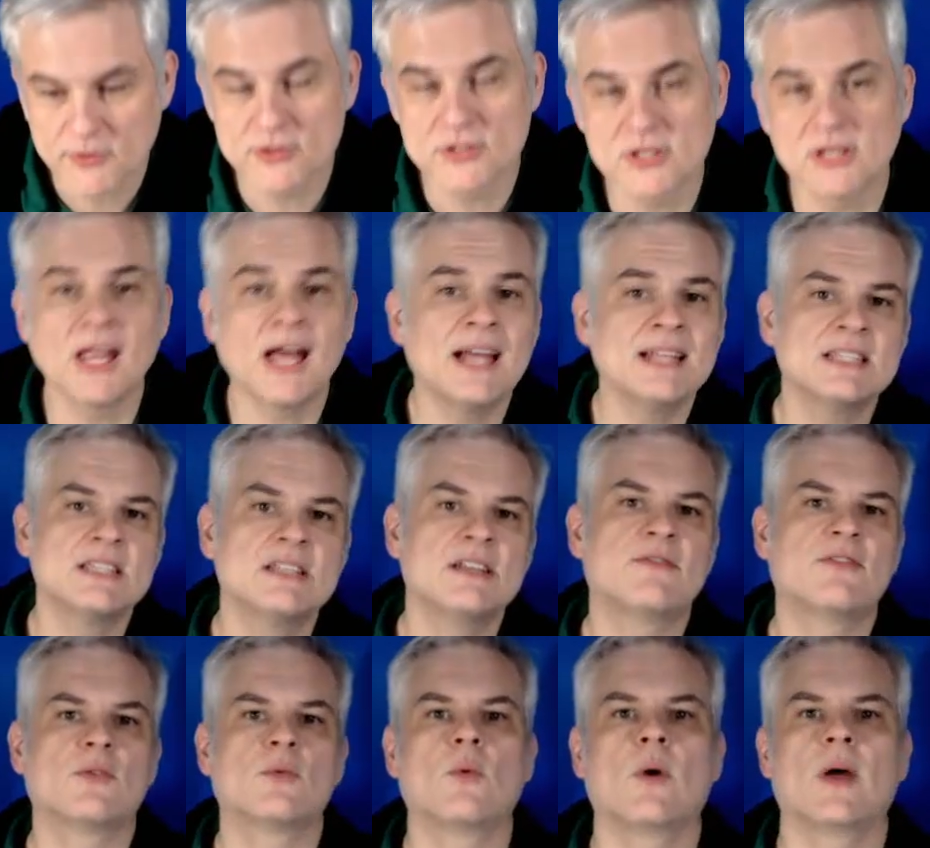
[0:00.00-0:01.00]
There's lots of
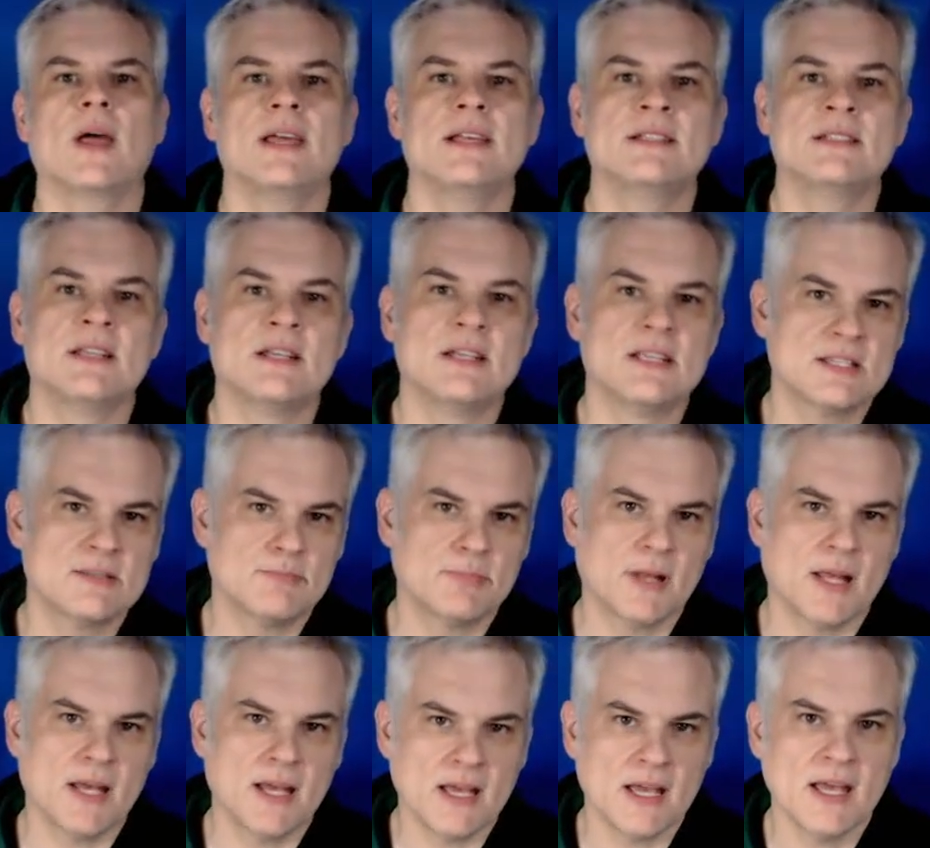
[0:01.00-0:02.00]
different ways to
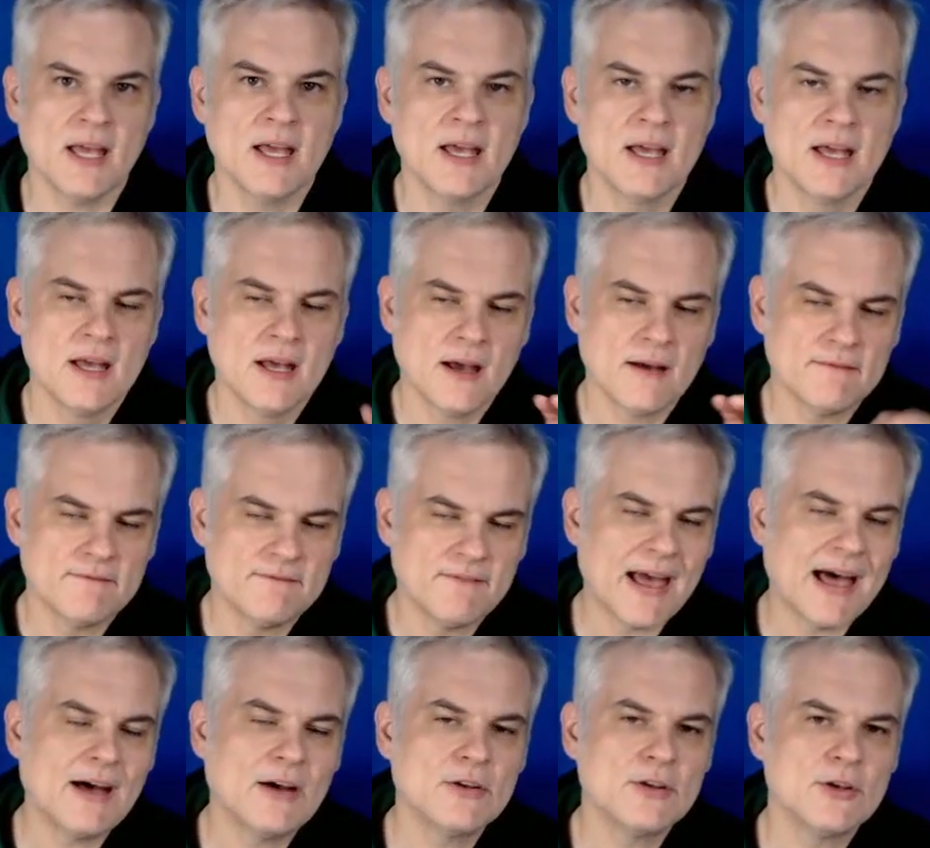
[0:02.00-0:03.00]
display a
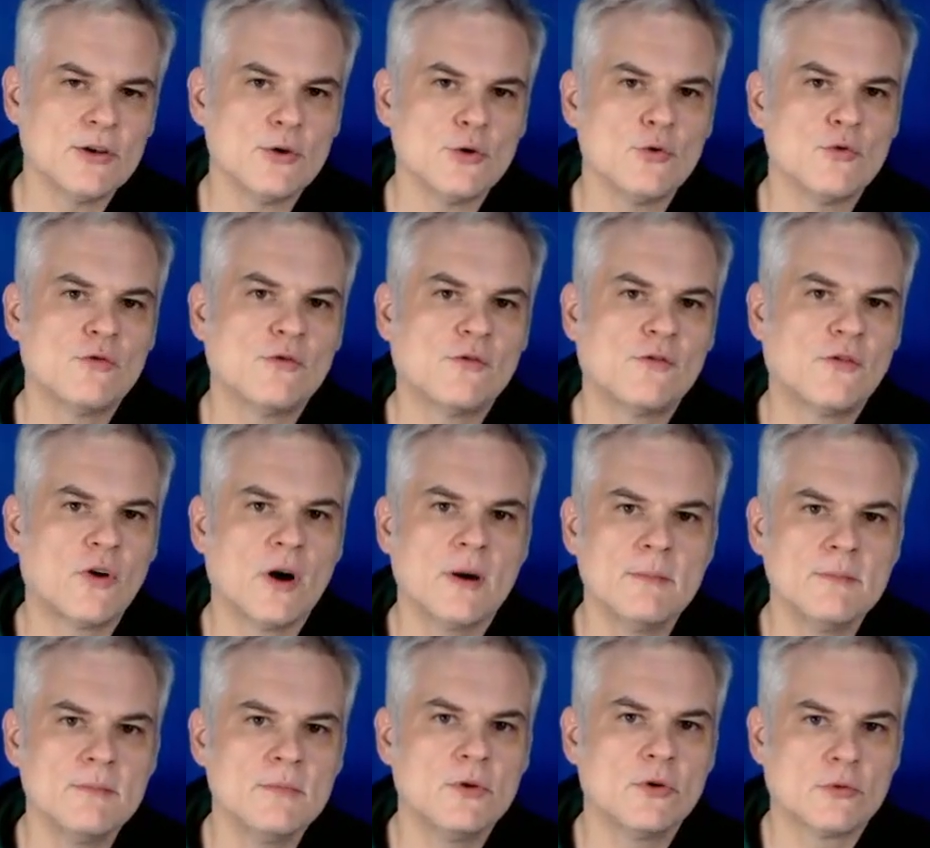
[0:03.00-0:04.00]
value
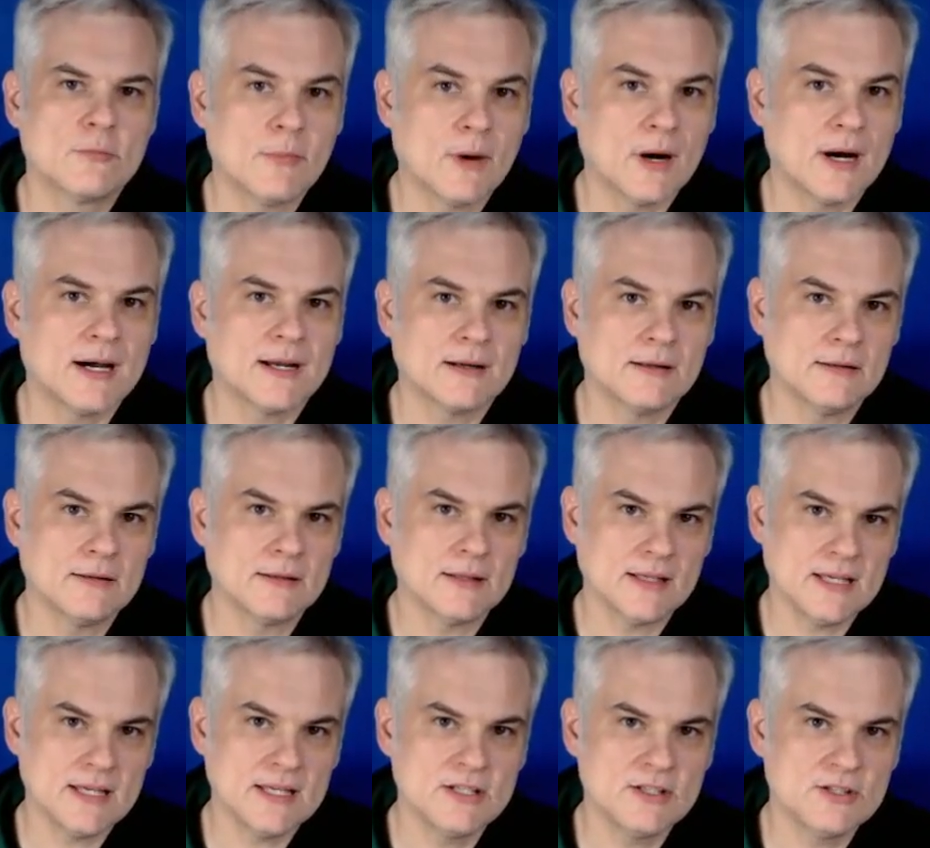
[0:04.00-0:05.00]
from your
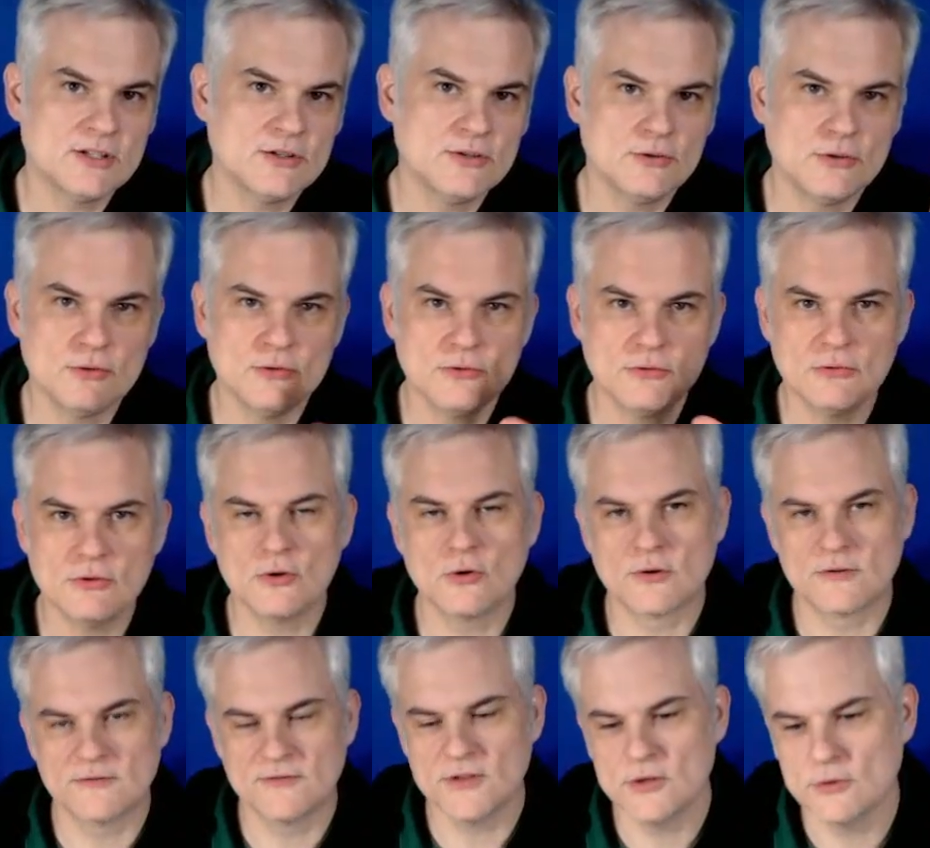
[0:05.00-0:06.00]
model into
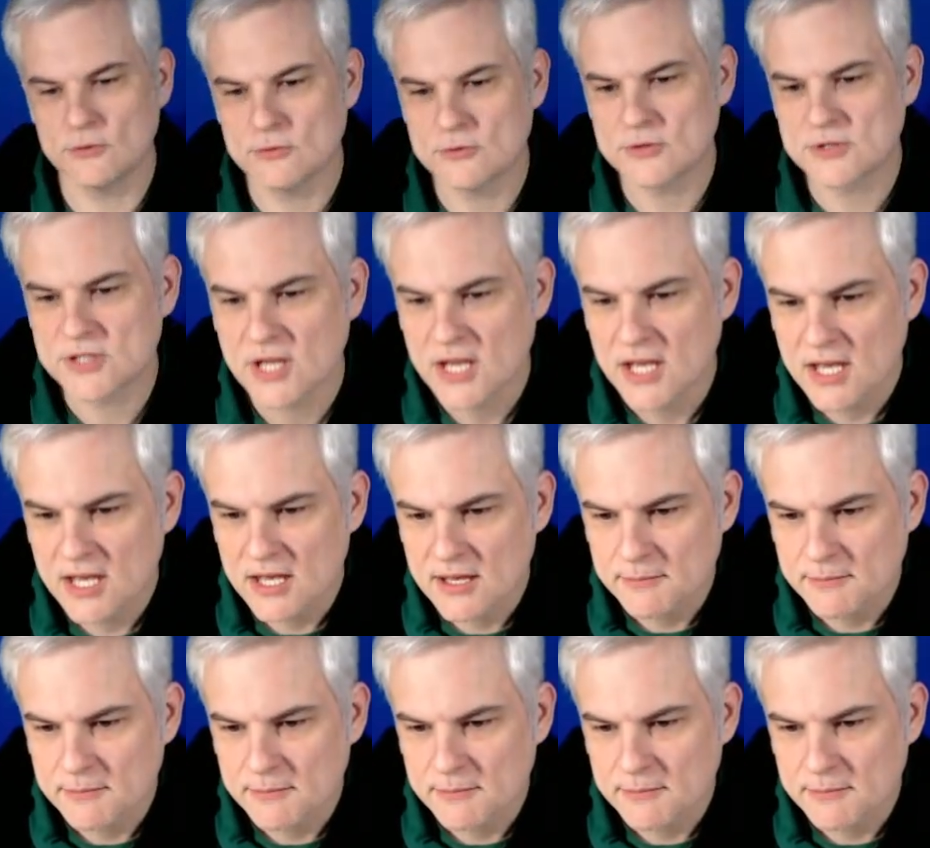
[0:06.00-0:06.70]
your views.